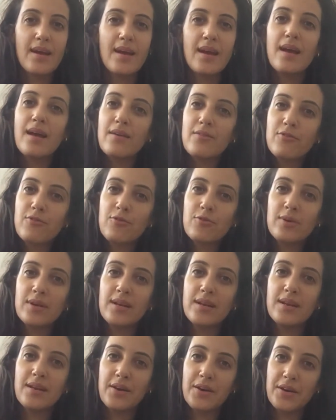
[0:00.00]
If we
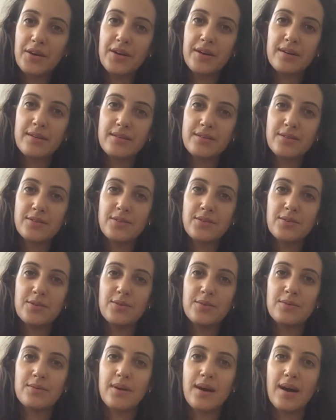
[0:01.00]
learn
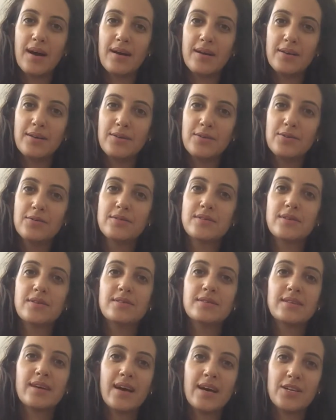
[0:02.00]
to use our
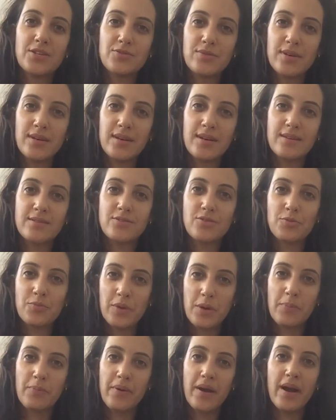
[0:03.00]
schedule and to
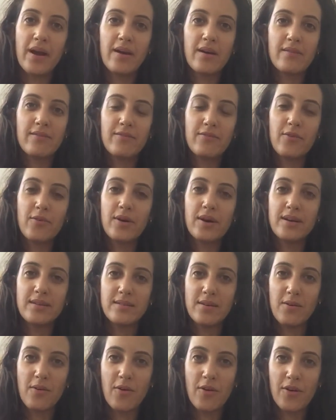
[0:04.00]
prepare for it
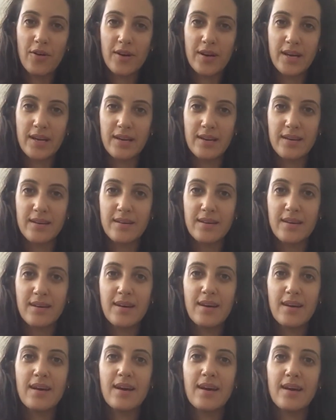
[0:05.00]
accordingly,
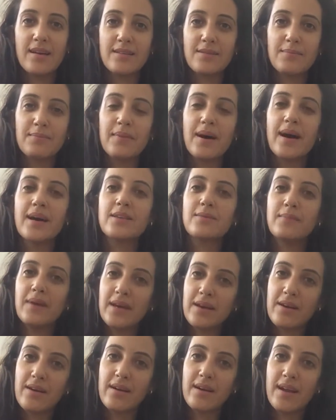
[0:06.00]
it might
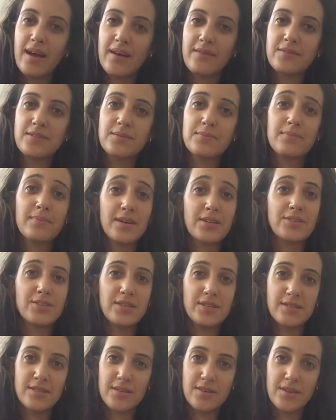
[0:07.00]
make our lives much
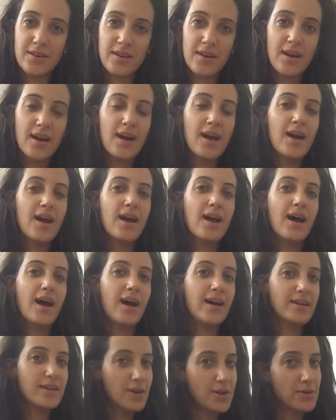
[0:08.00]
easier.
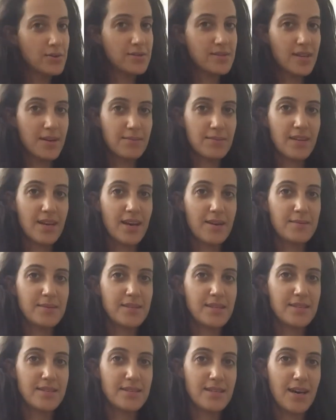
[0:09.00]
I know sometimes
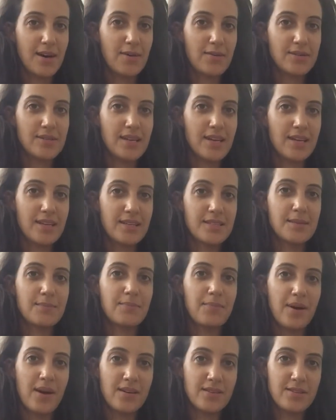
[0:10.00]
it sounds like it's
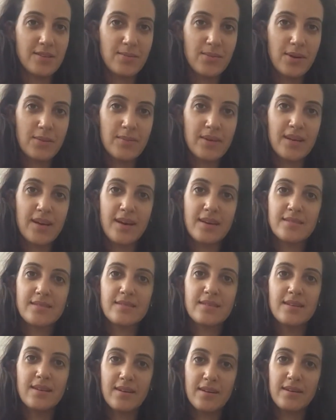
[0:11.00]
impossible because
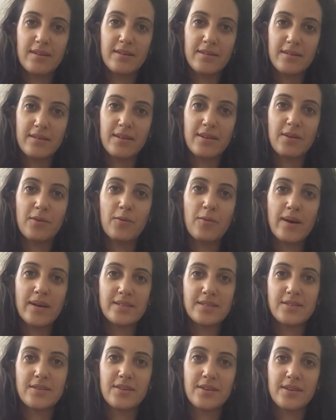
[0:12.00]
in our
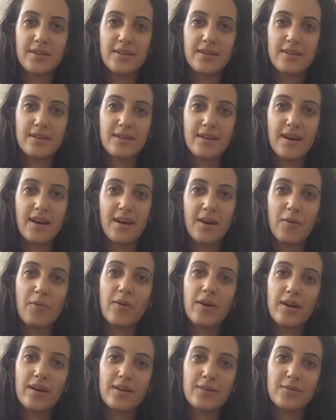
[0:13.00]
Western
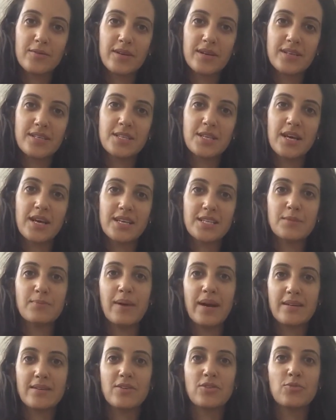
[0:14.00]
world we're
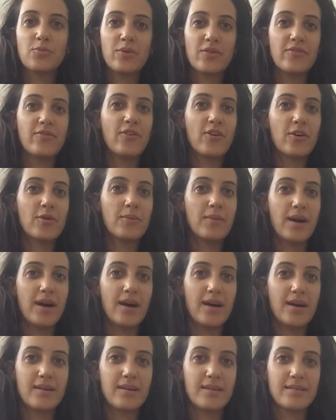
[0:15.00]
expected to perform
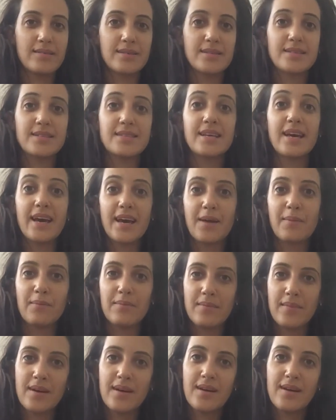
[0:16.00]
the
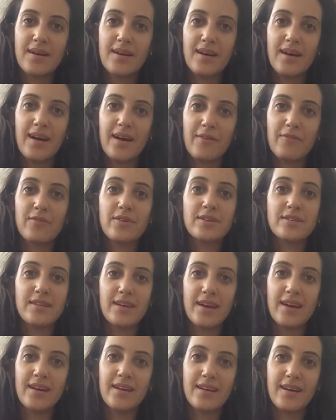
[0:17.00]
same every
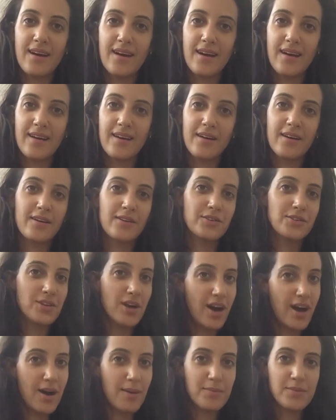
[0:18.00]
day in our
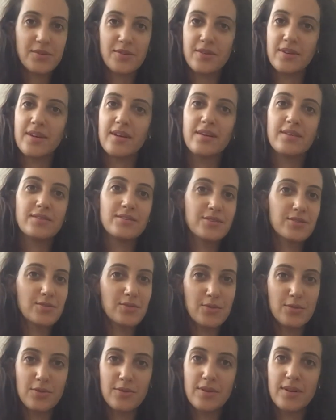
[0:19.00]
jobs or in our
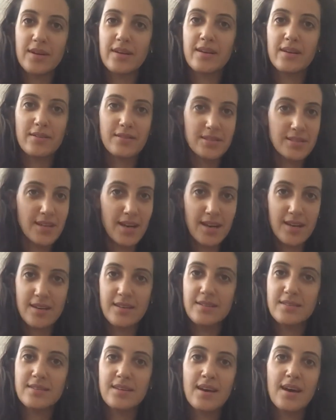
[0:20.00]
school and our
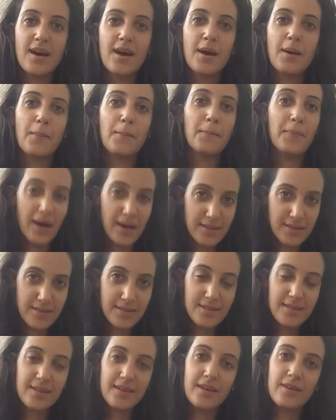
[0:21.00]
studies. But
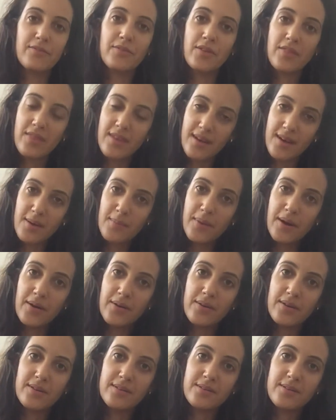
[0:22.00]
if you think
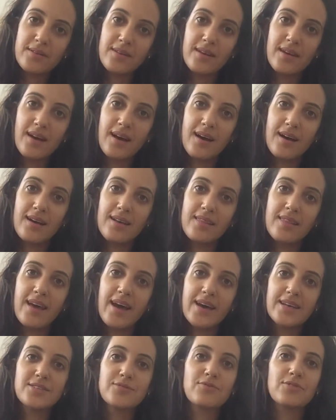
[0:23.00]
about it, the
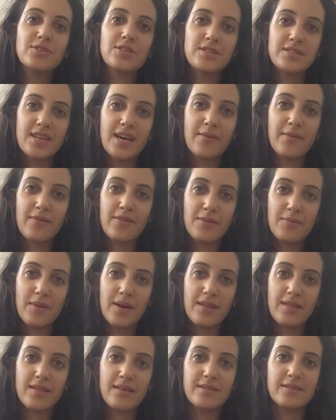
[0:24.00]
estrogen time of the
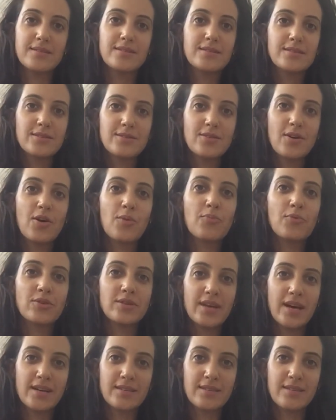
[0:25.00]
month is so
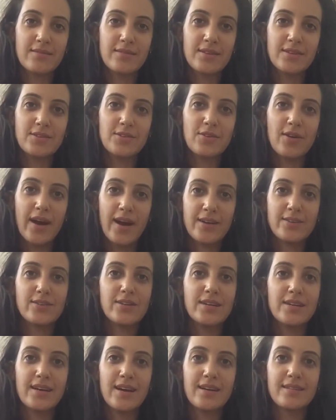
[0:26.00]
productive that you
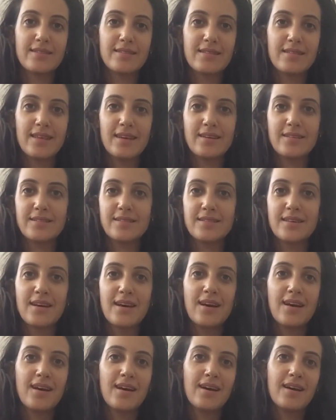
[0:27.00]
actually get things
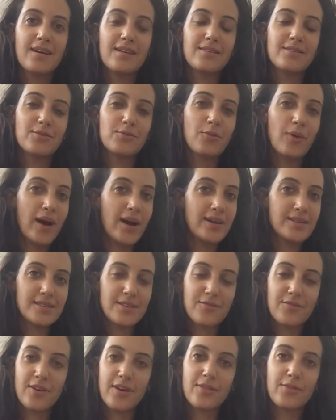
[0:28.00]
twice,
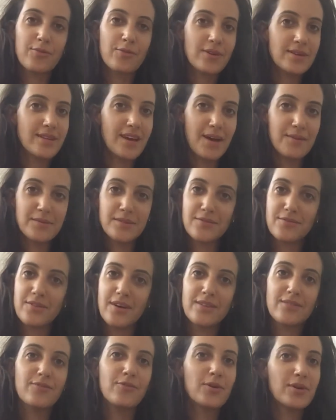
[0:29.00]
if not 3 times, if
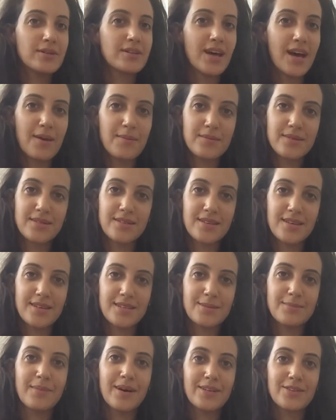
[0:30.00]
not 4 times
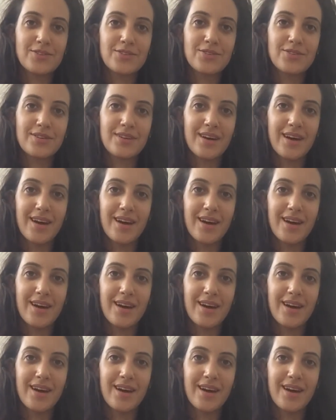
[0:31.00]
as much,